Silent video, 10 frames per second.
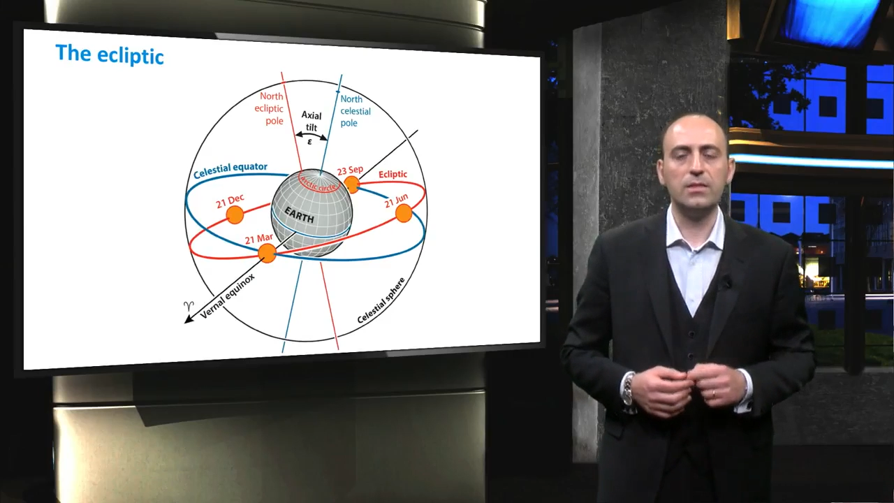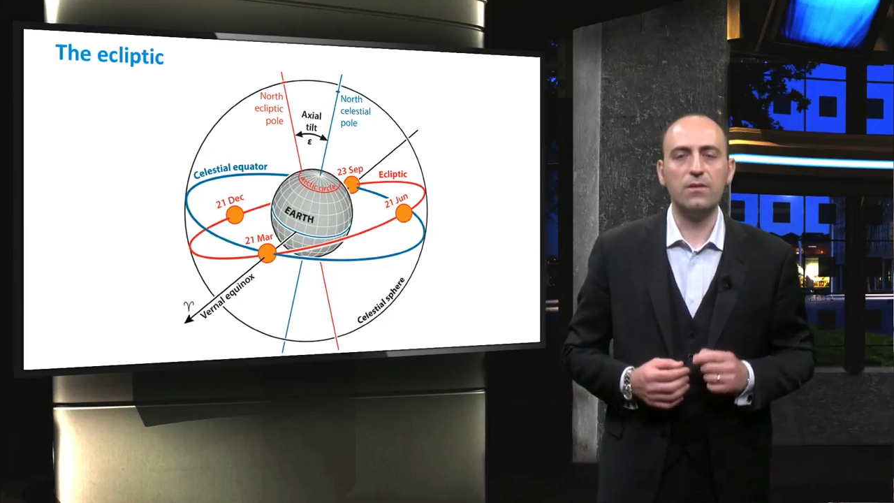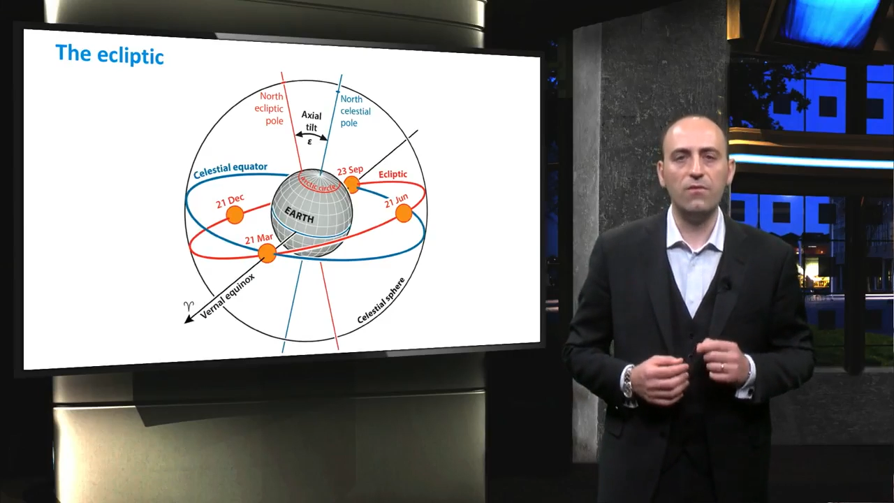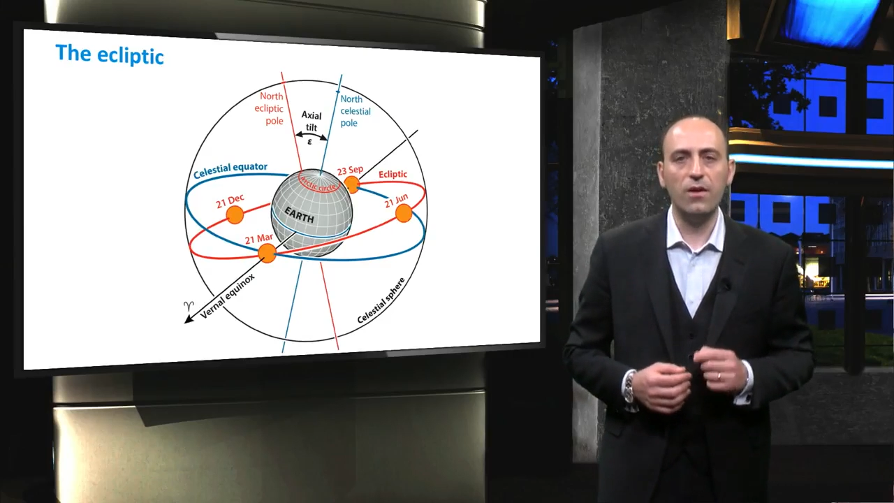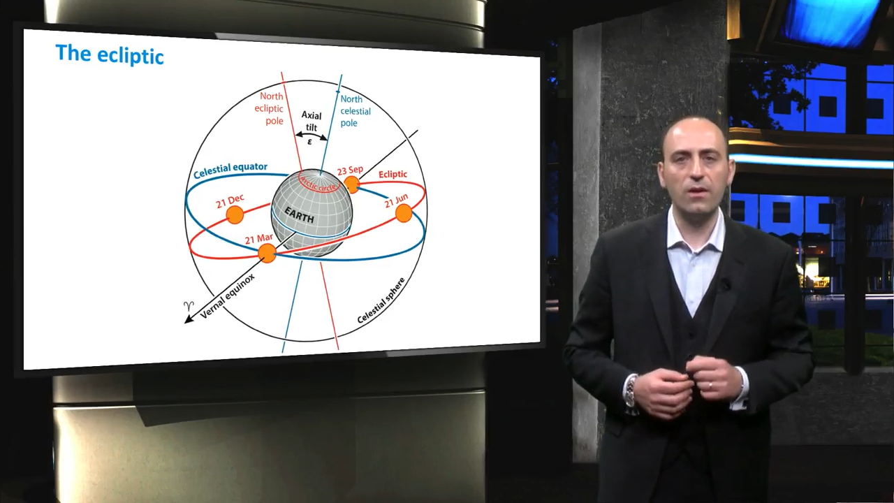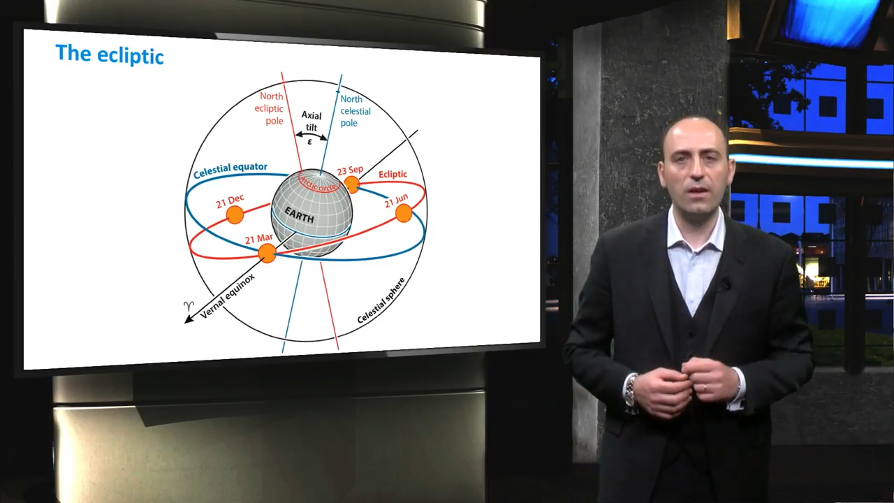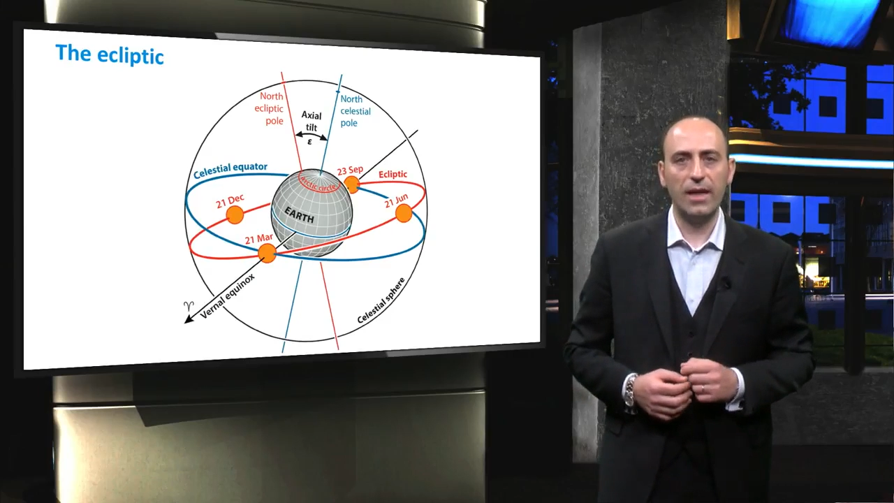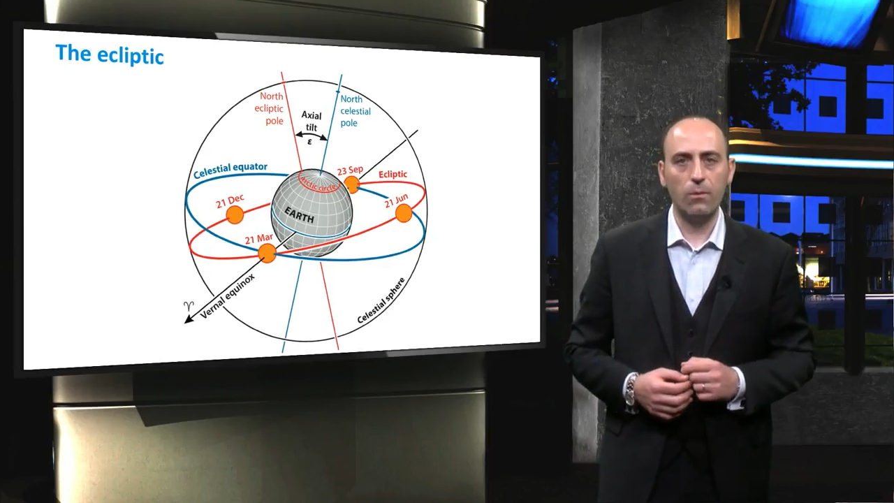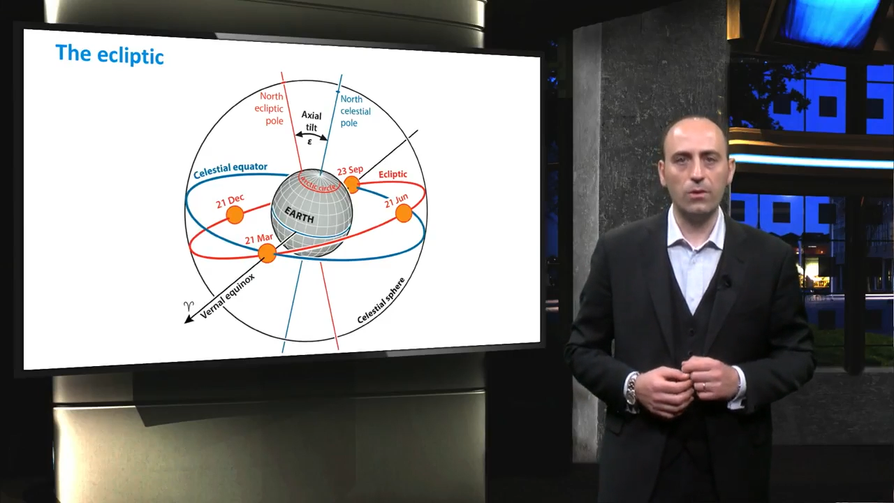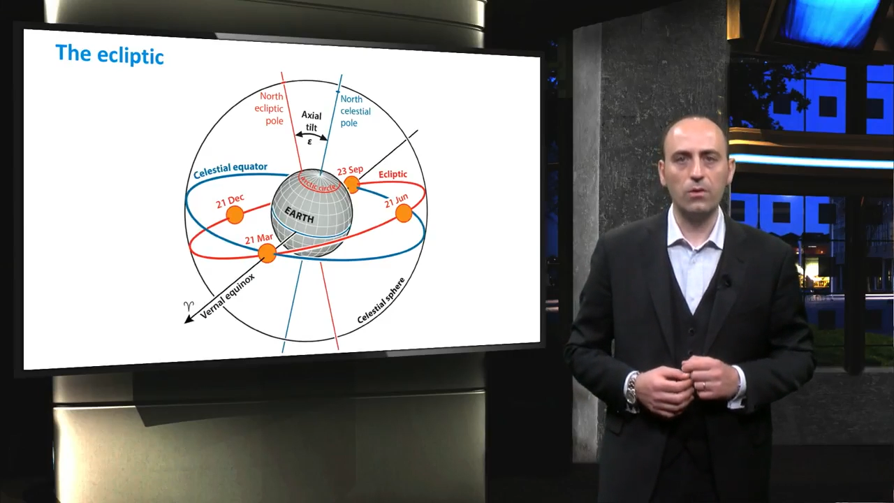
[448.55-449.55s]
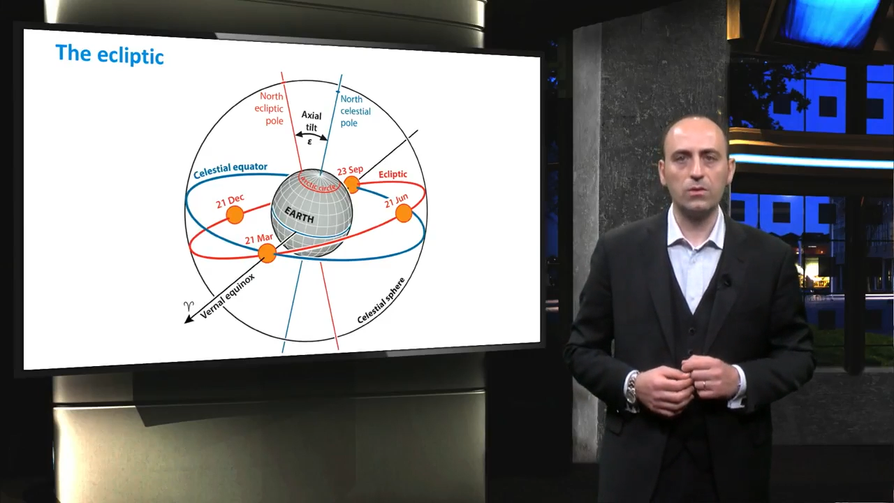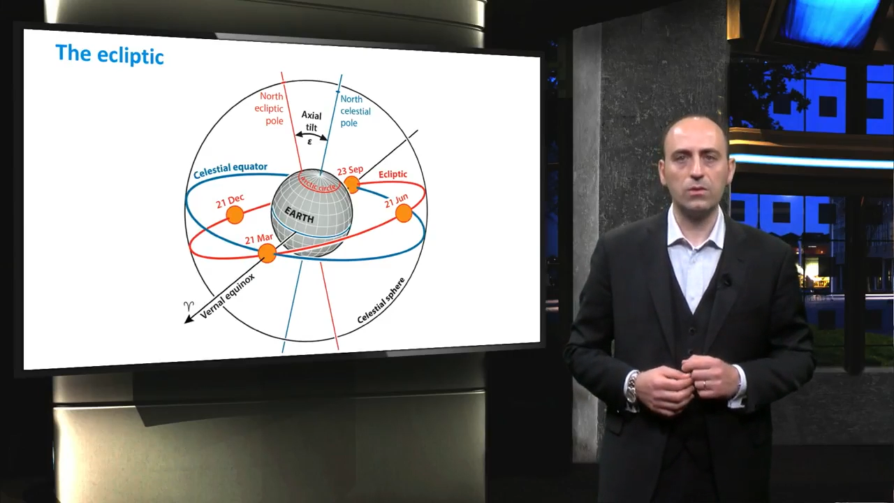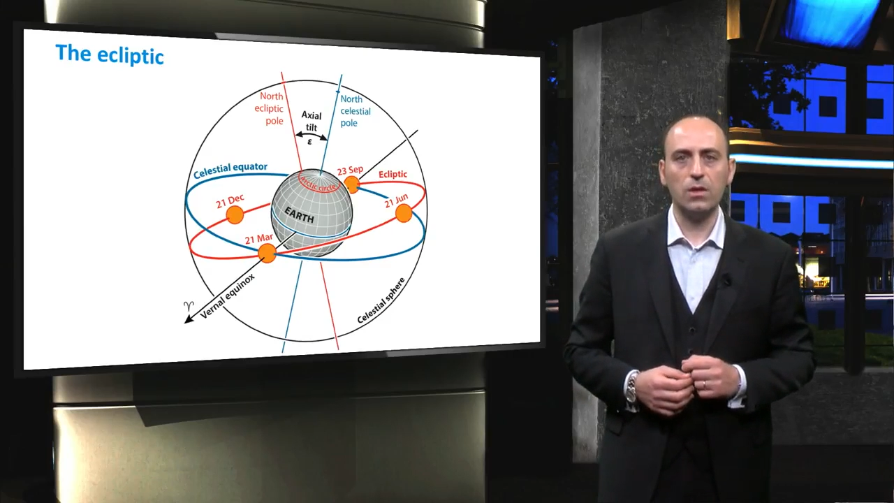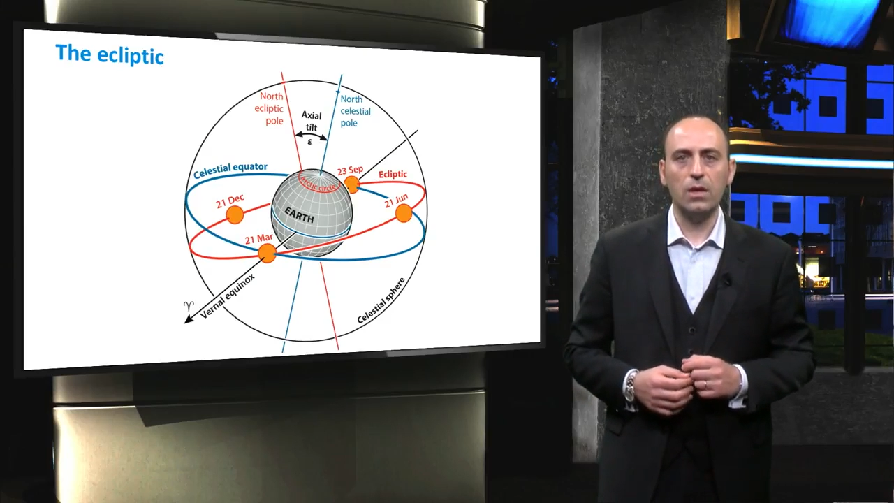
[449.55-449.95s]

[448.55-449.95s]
the vernal equinox,